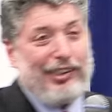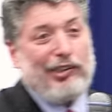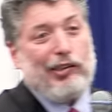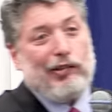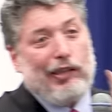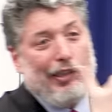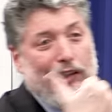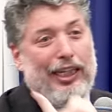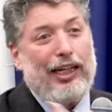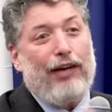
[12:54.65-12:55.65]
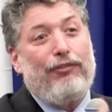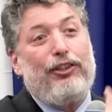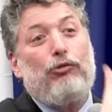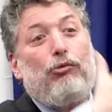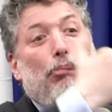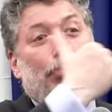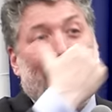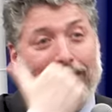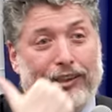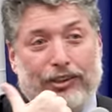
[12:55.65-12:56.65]
the soliloquy of the
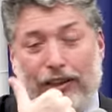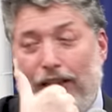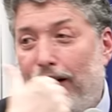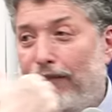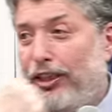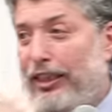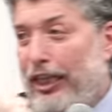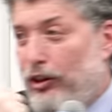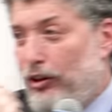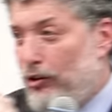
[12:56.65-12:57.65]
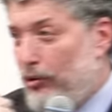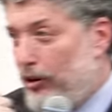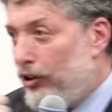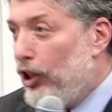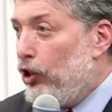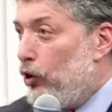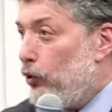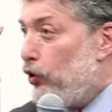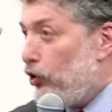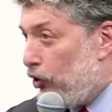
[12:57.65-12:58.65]
repentance of the nations of the world who
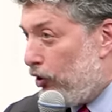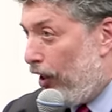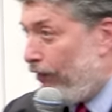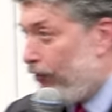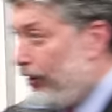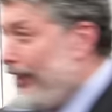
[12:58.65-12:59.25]
discover